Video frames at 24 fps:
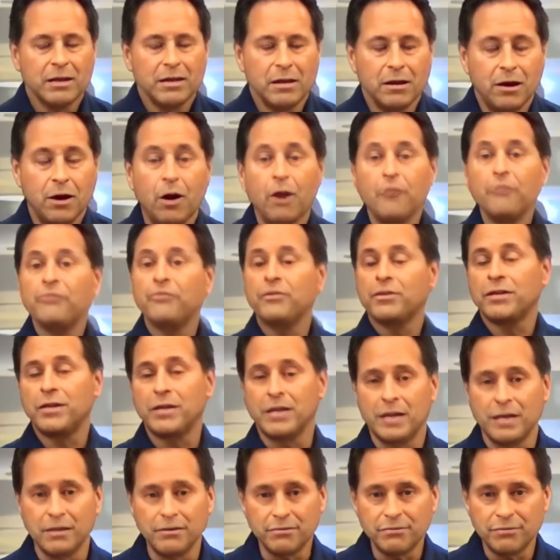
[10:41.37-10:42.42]
off the
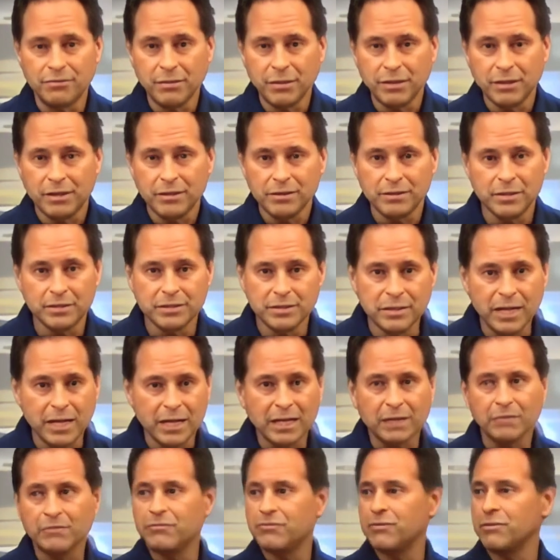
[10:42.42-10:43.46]
cuff, this is not
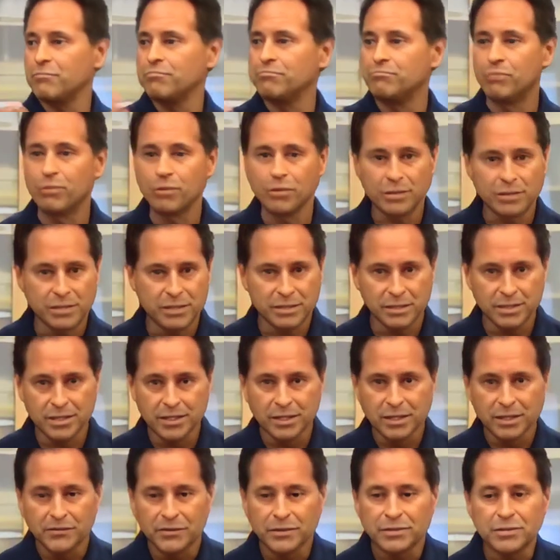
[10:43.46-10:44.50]
coming from books.
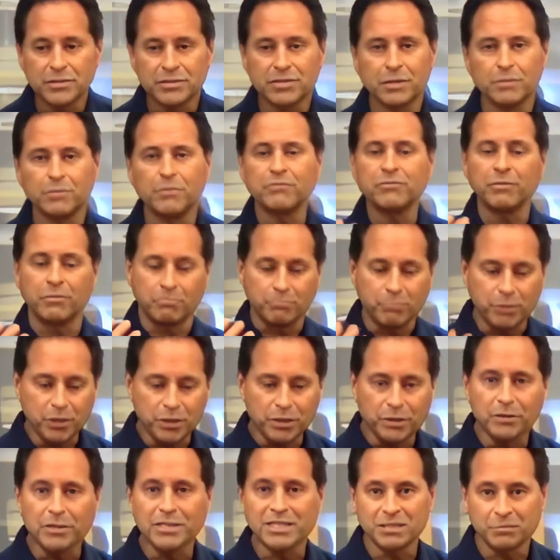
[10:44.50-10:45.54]
This is coming from
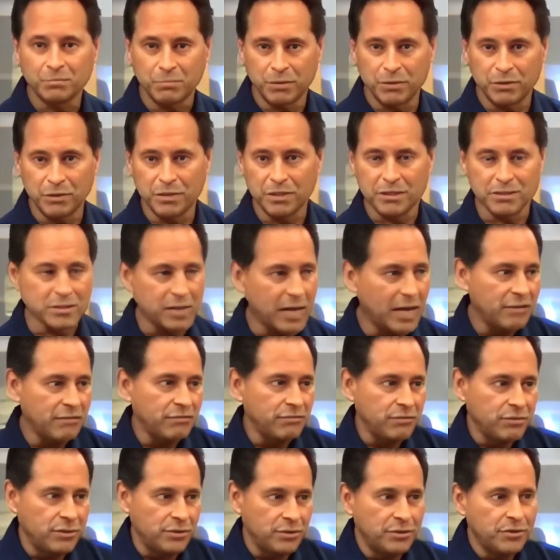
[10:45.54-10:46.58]
pure experience.
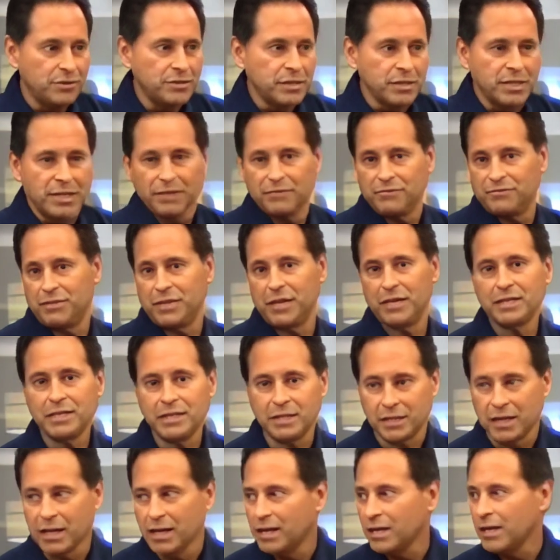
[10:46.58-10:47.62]
I've learned it, I've done
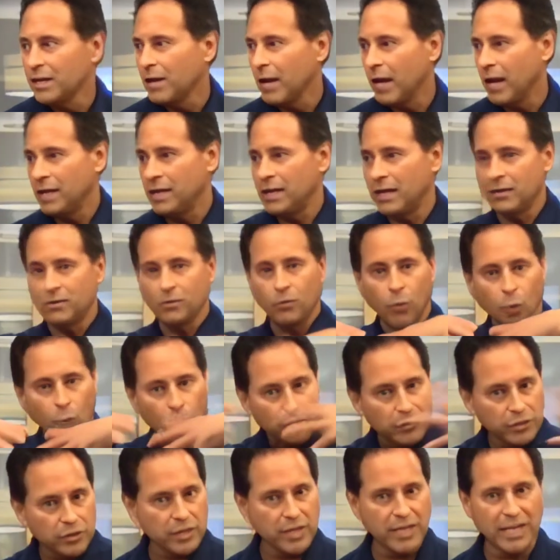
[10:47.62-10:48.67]
it, and I
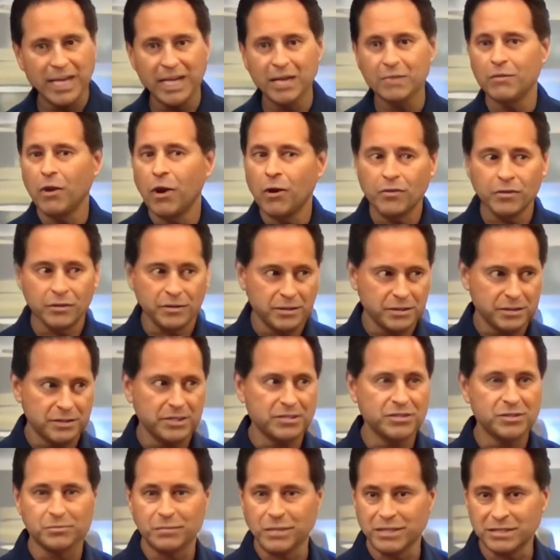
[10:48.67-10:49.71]
overcame all the
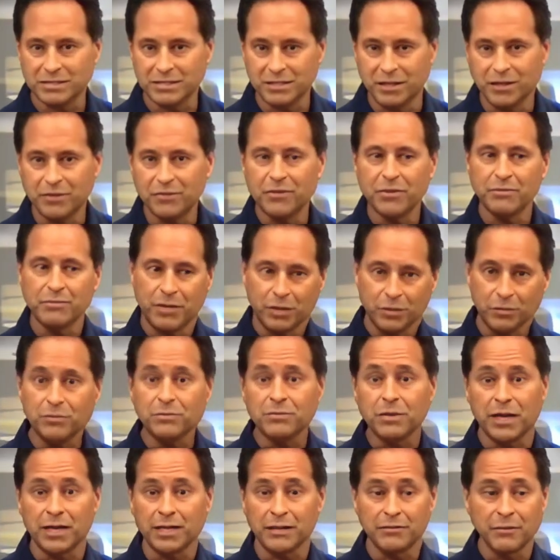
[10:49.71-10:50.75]
diseases myself in my own
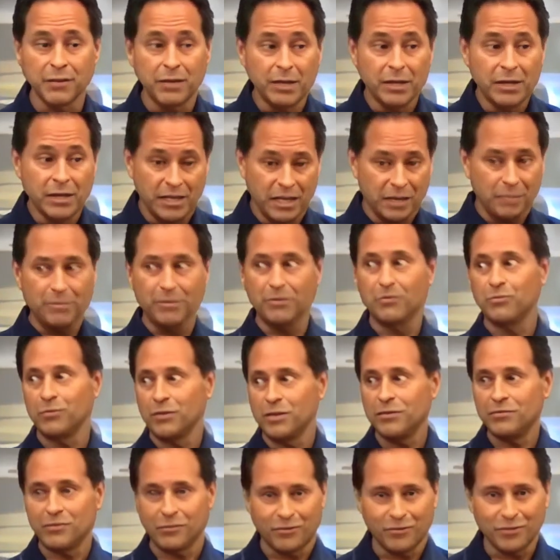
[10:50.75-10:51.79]
life. And I've been
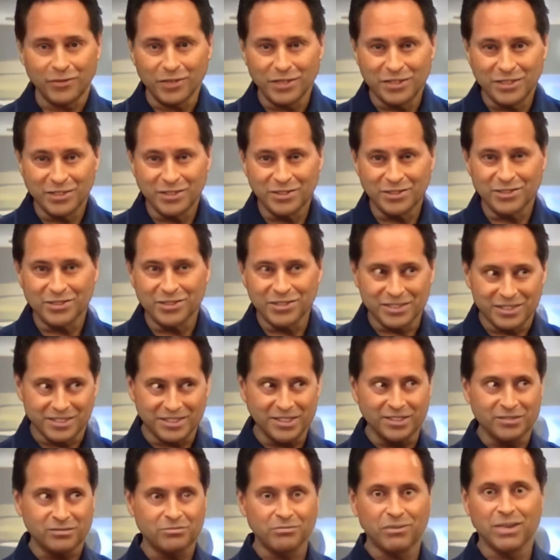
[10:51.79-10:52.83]
well for 42 years. It's
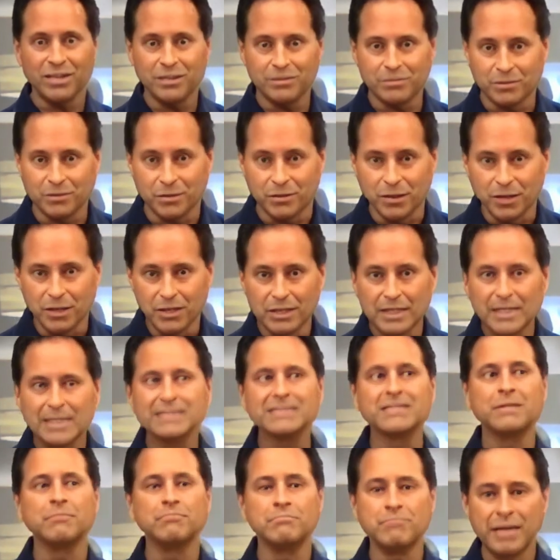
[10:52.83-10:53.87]
incredible.
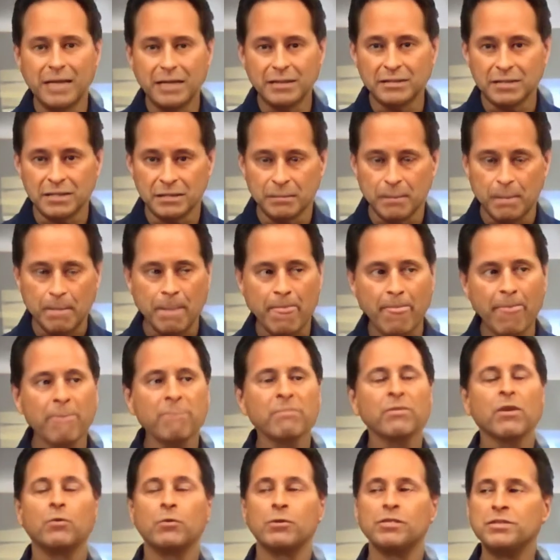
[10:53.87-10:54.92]
It's amazing.
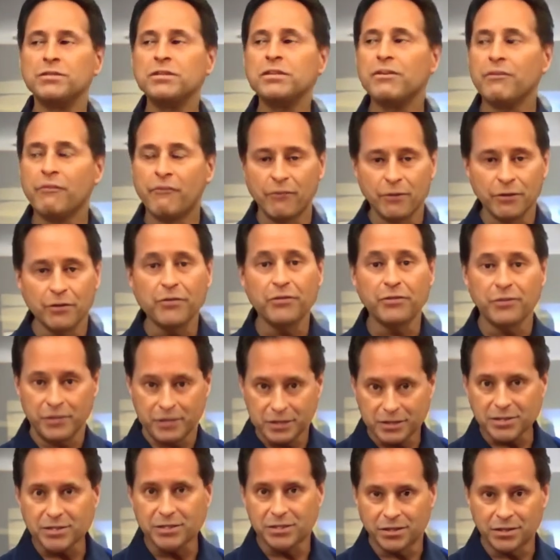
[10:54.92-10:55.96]
When you can feel
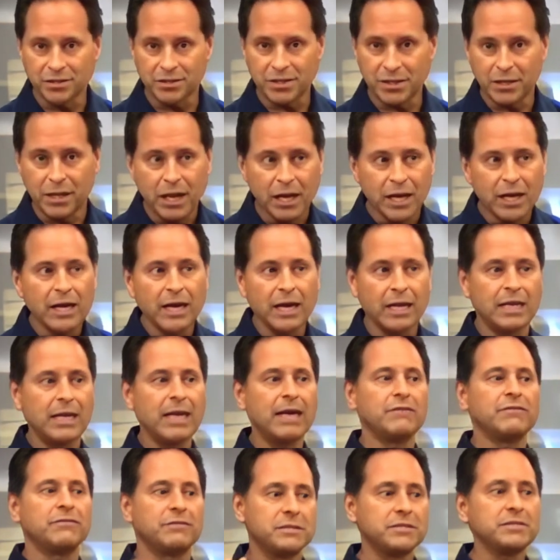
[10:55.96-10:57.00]
this good and
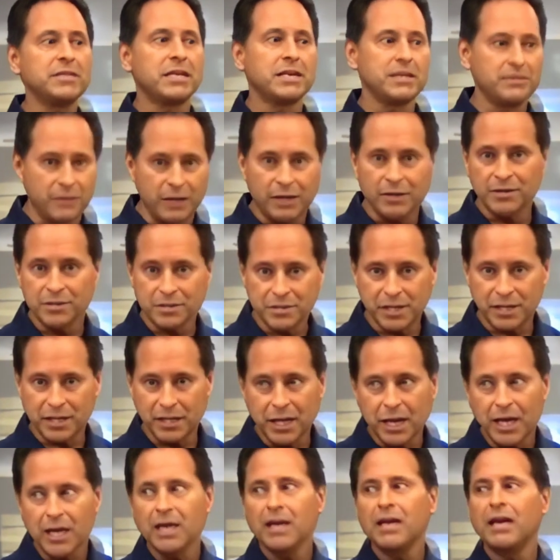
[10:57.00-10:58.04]
have this kind of energy
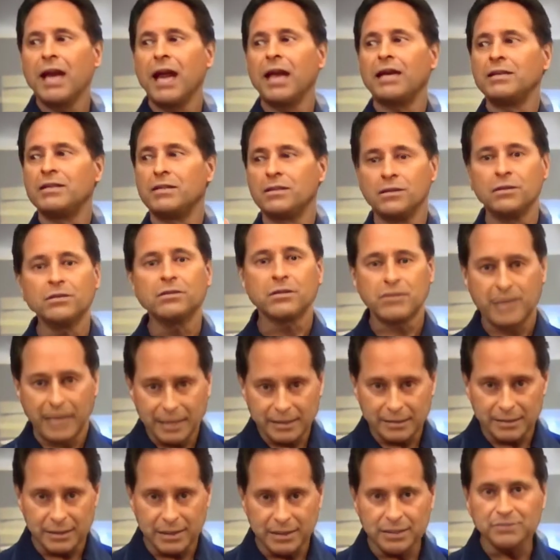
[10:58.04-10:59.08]
and look
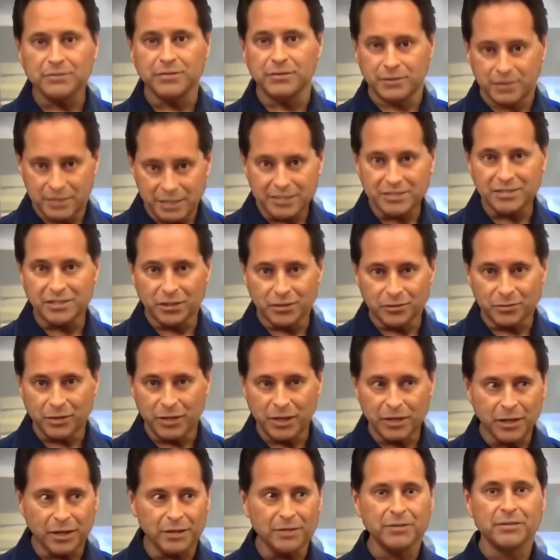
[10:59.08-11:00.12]
like this for
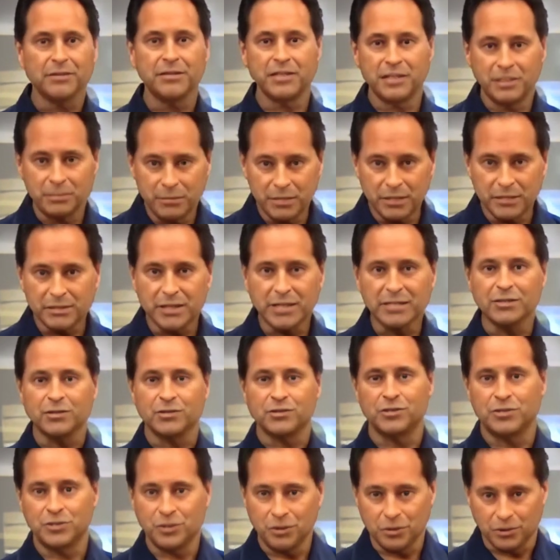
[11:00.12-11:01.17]
63, are you kidding me? It's like a
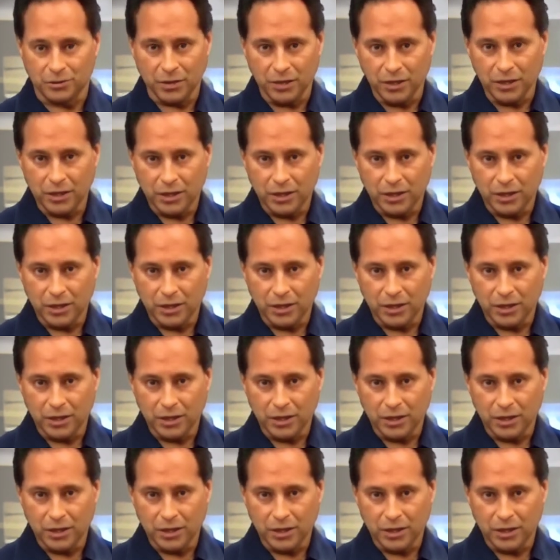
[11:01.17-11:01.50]
joke,